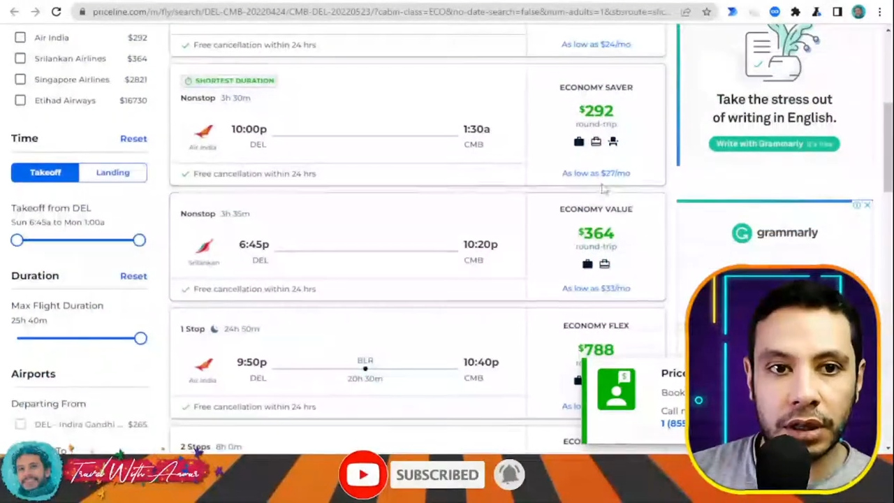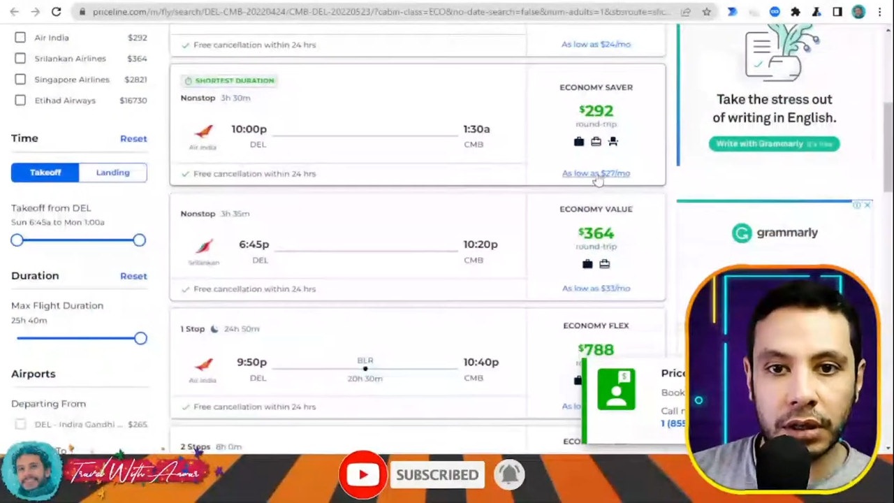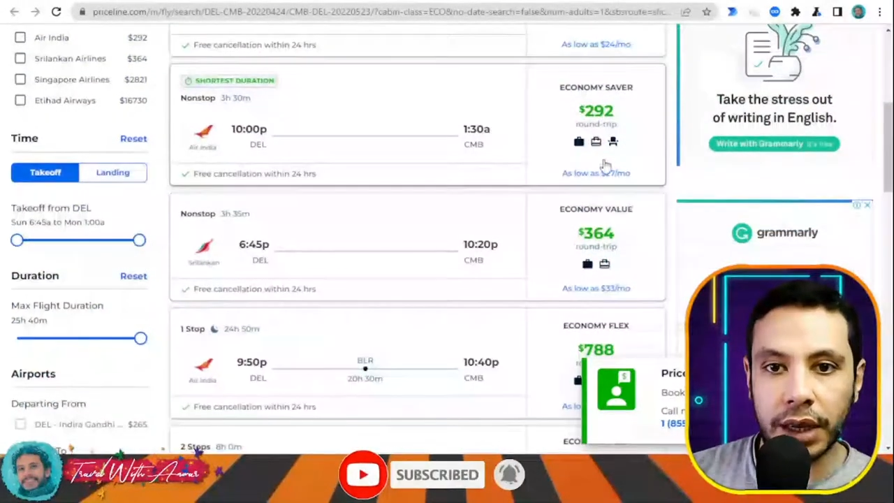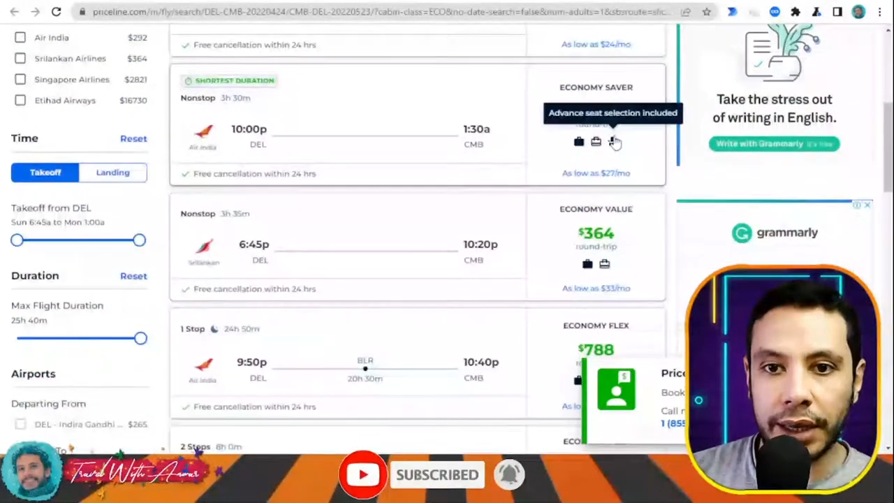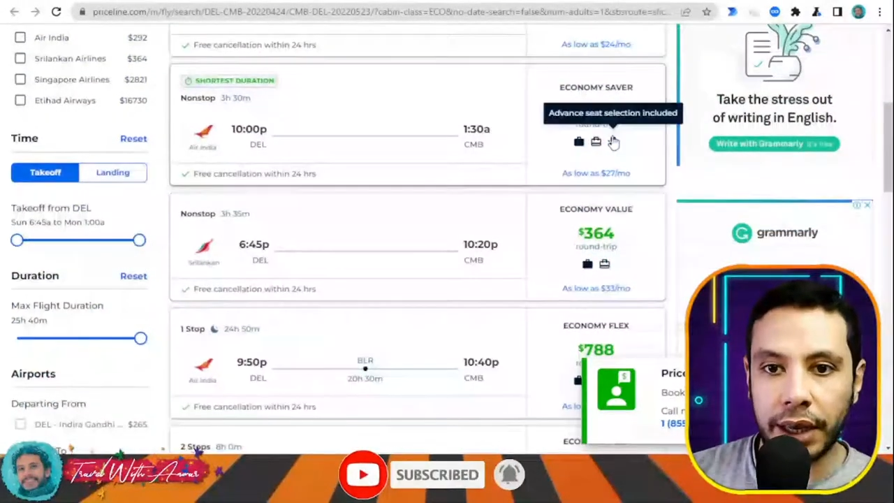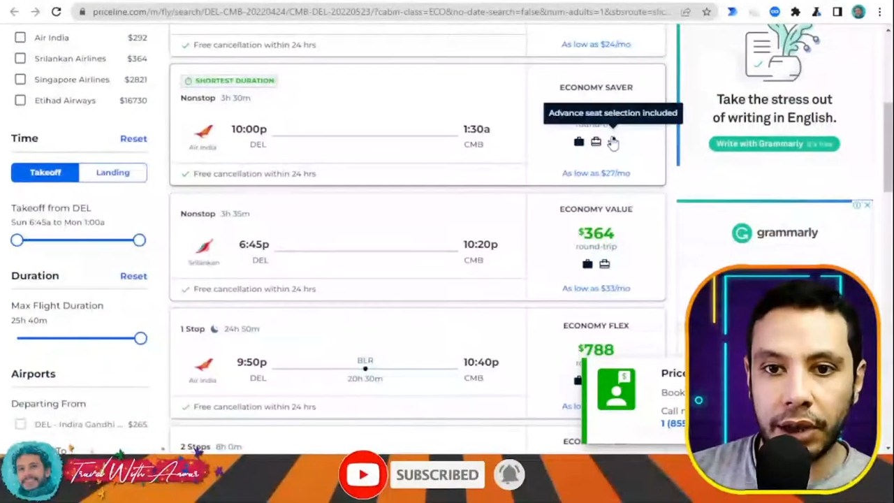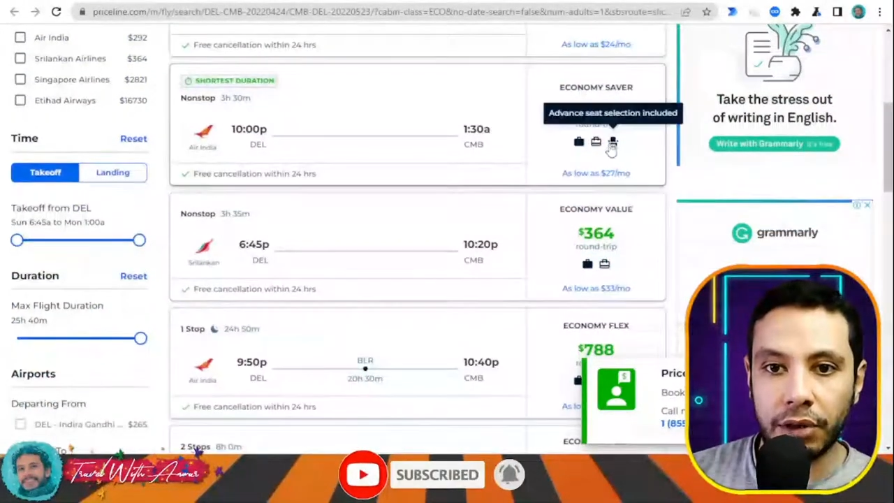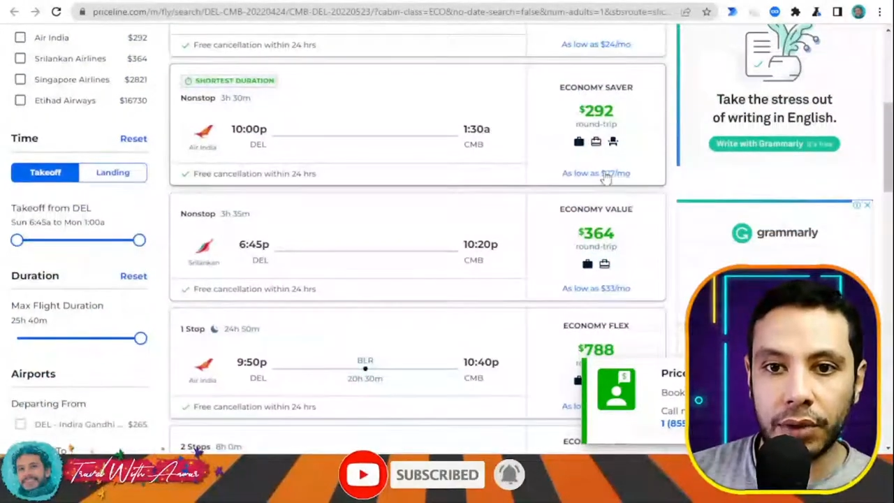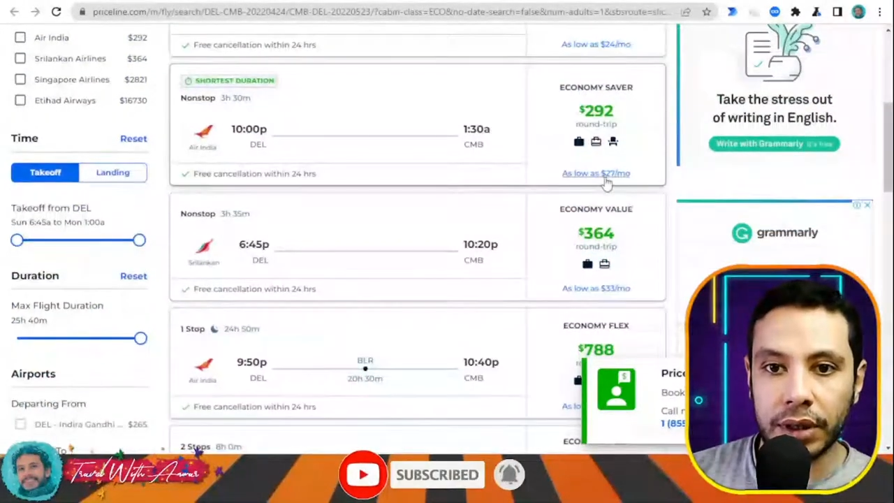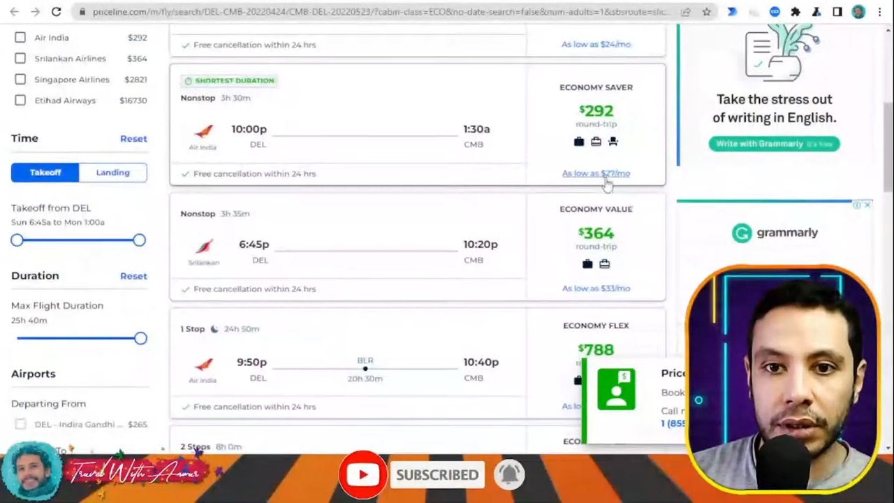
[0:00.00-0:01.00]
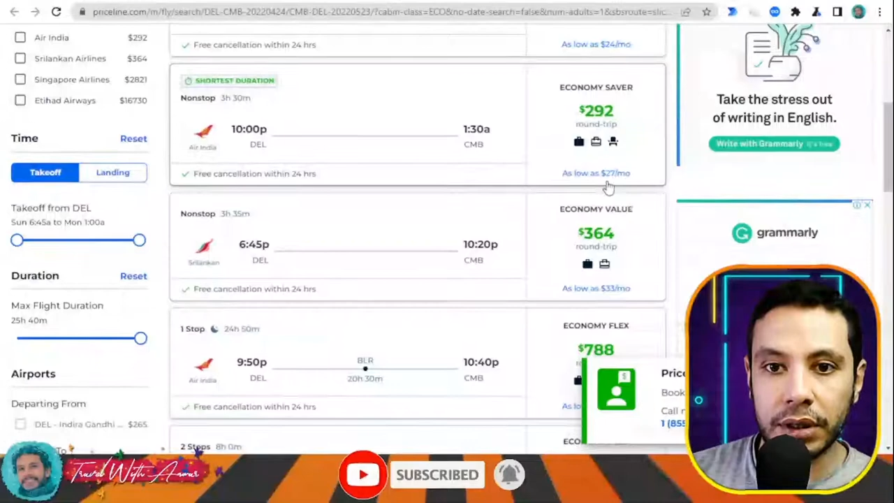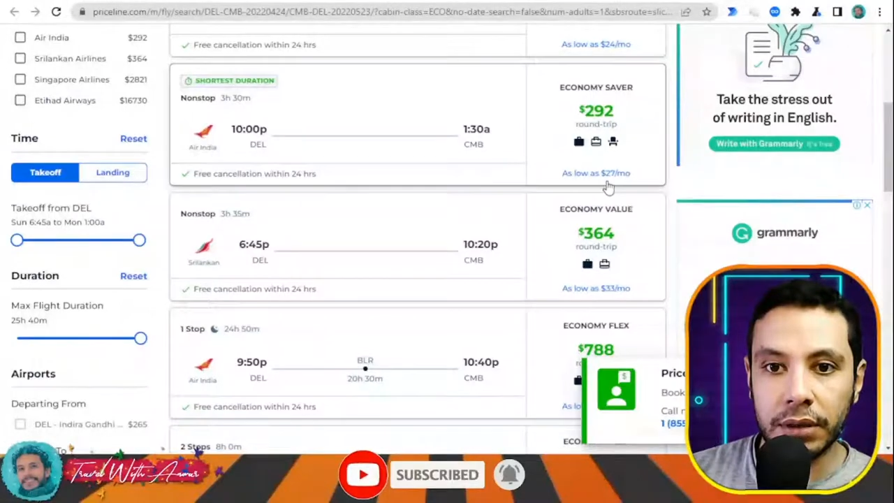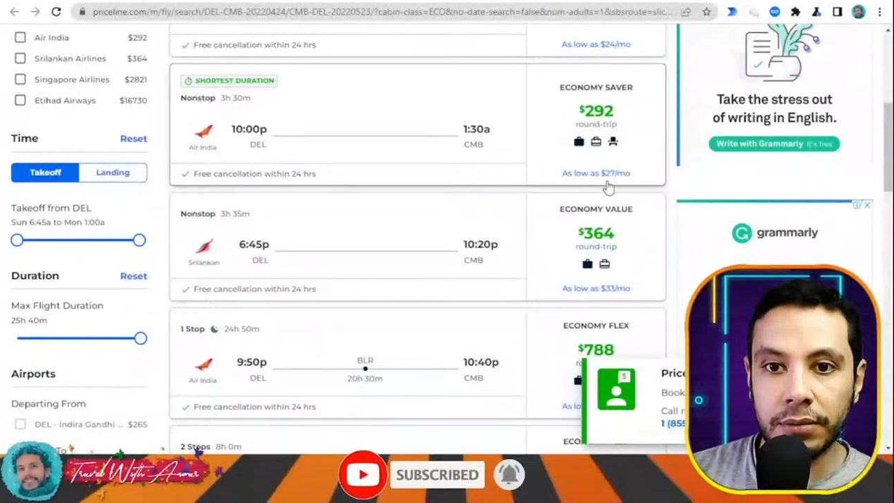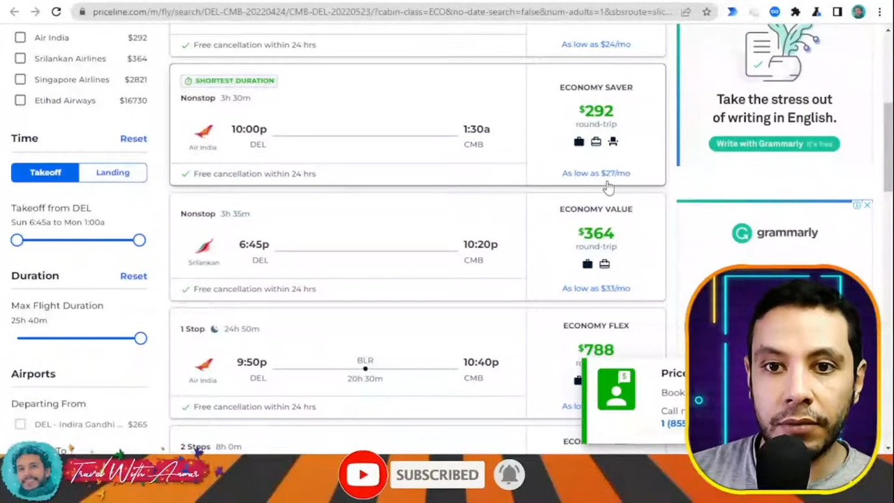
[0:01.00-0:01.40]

here like Air India.